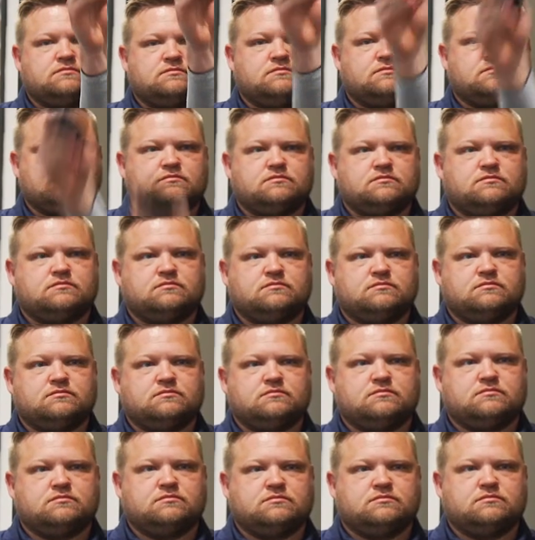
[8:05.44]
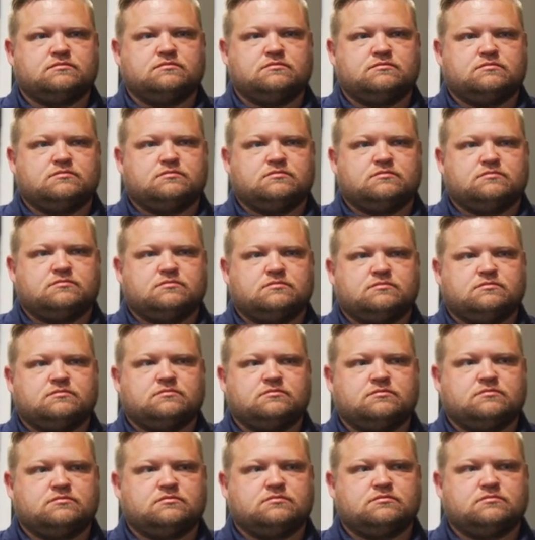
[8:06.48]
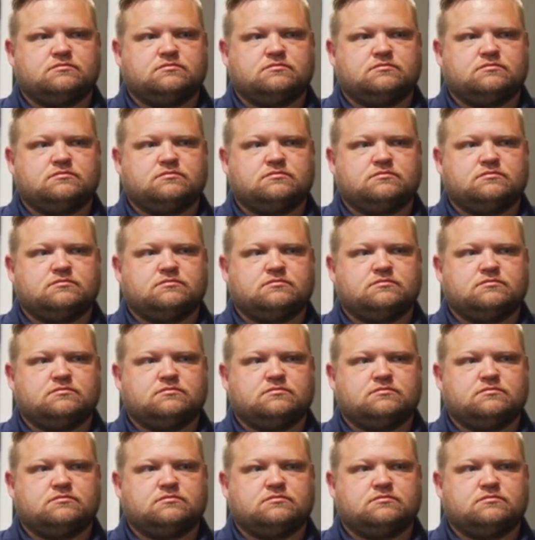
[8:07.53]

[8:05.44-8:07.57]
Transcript: No words are spoken by the person on screen.